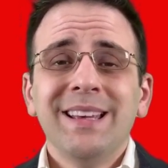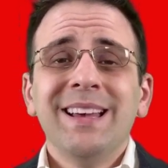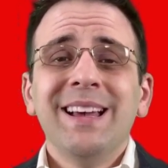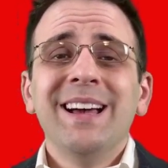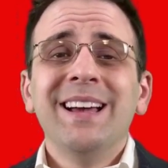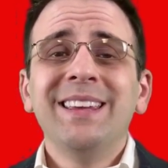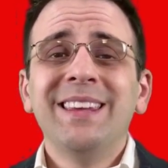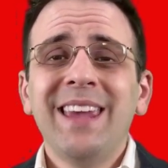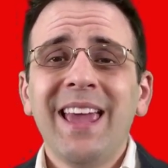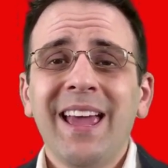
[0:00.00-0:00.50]

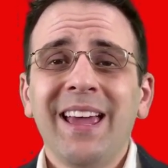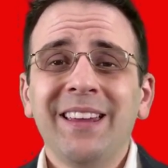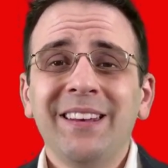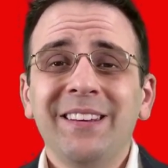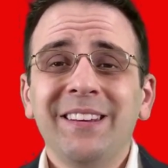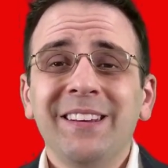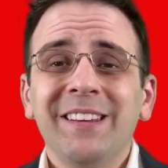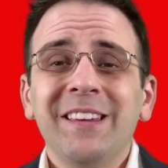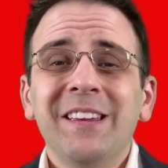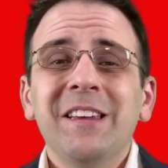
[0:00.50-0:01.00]
Again,
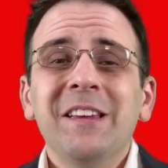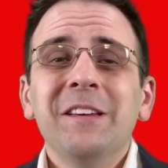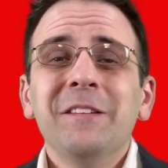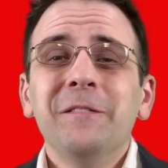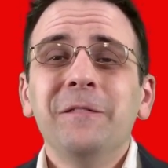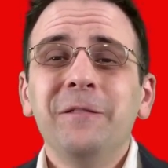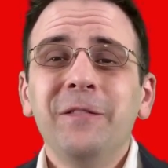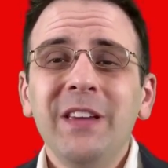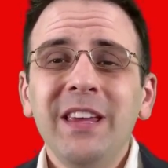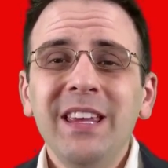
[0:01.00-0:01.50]

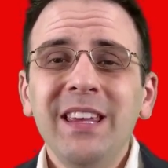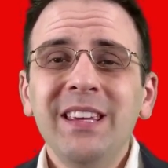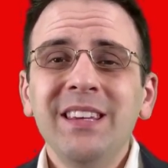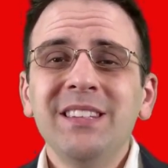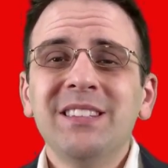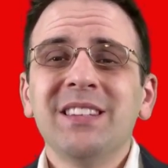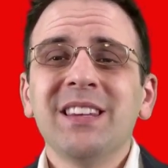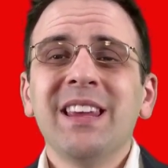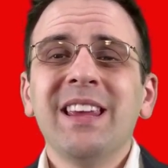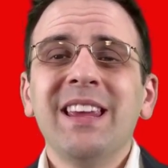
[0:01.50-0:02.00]

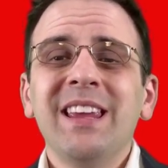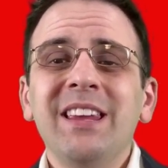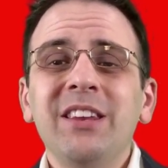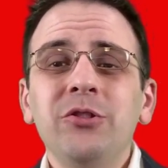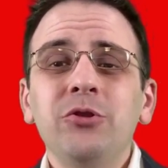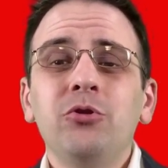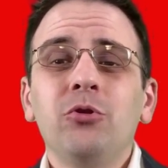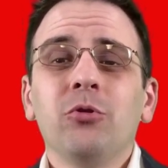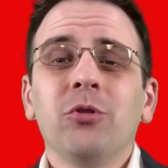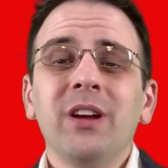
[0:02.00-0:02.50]
fees
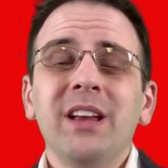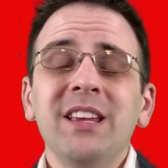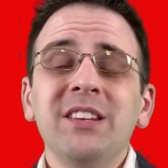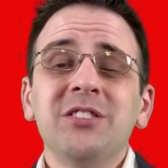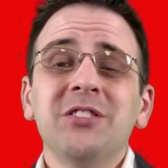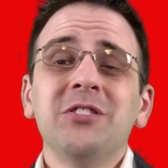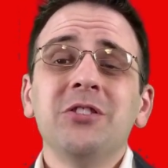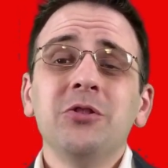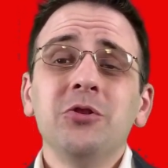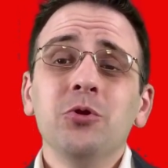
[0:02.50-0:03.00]

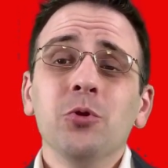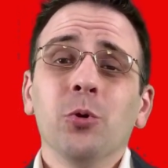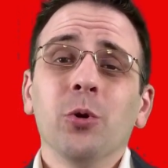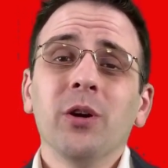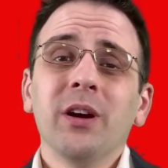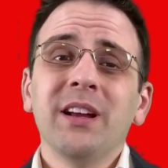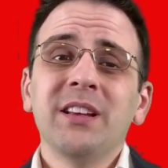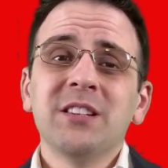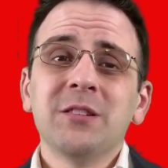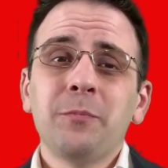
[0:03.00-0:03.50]
increase your
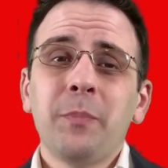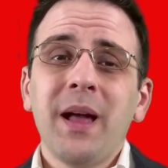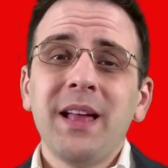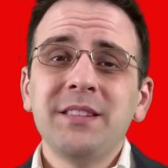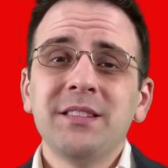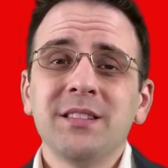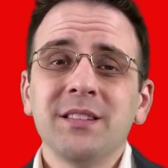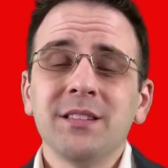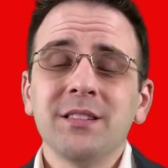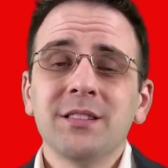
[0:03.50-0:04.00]

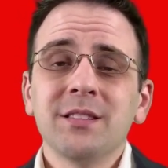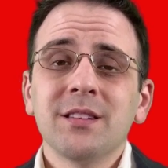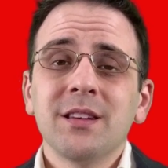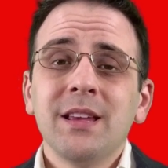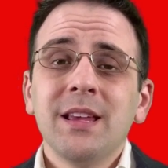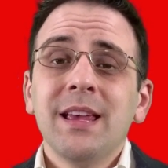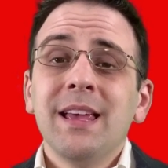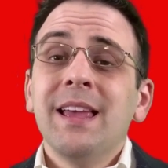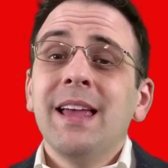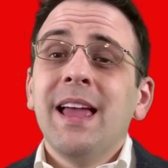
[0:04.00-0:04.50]
expenses,
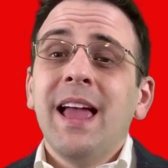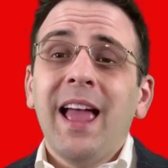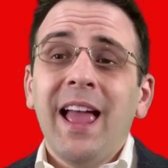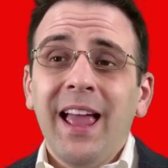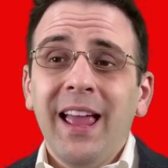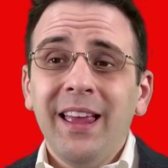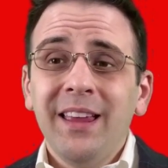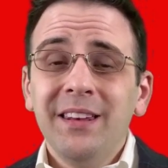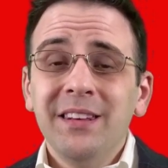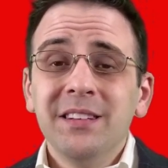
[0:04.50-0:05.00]

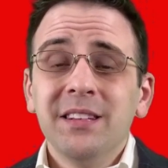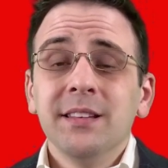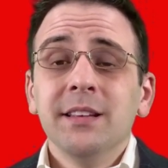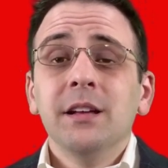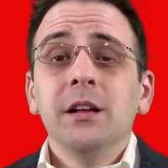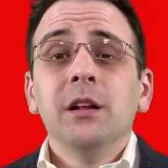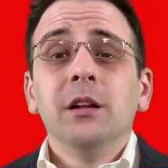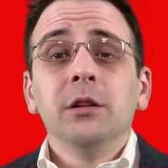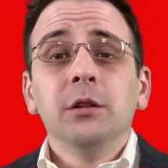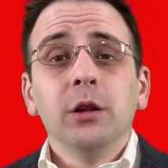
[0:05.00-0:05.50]
and
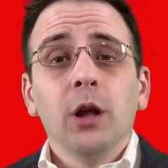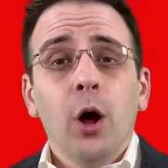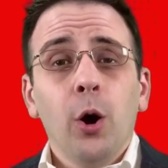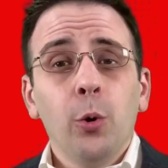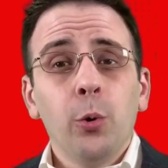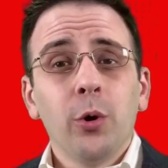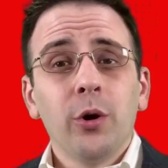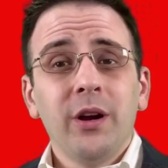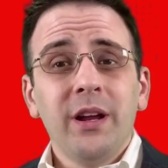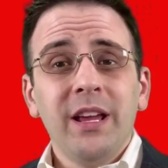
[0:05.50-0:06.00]

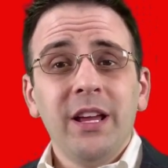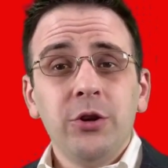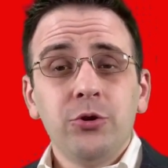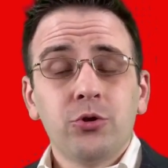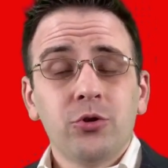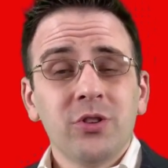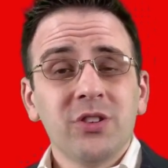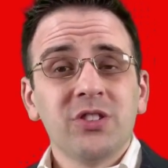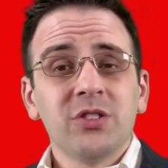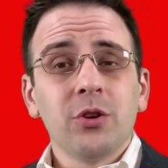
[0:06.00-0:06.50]
lower
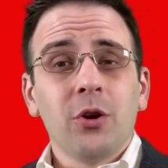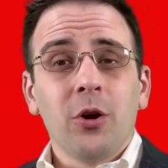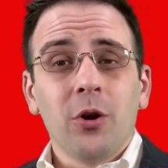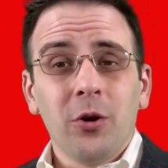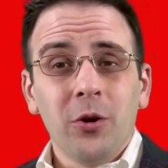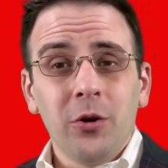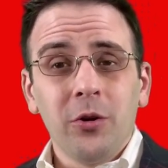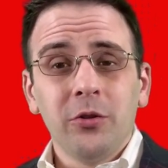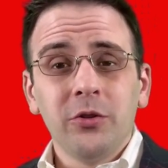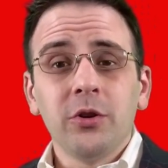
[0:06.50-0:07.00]
interest
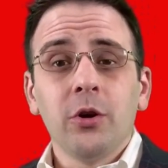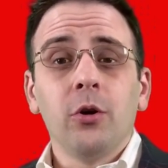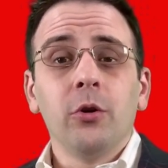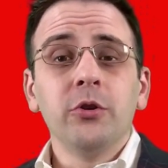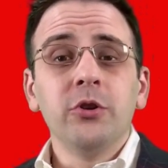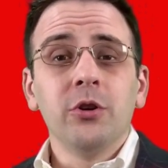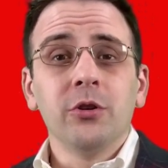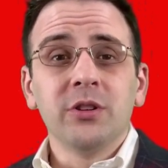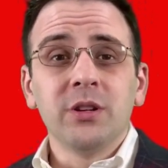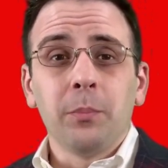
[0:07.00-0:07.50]
earned on
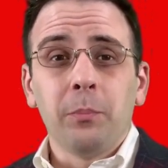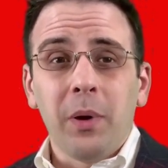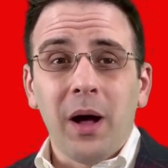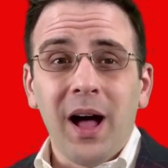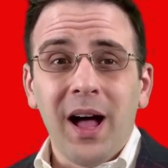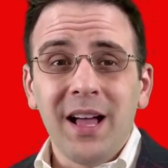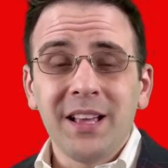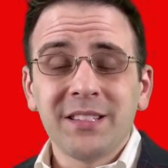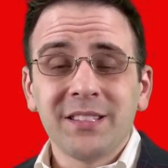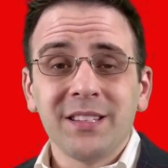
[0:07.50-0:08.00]
your
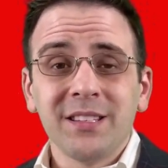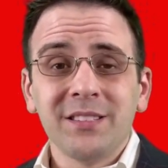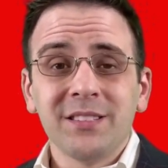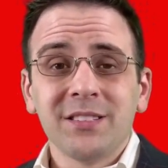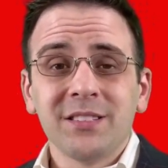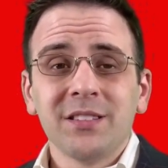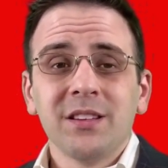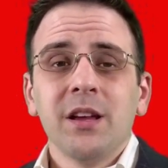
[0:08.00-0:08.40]
deposits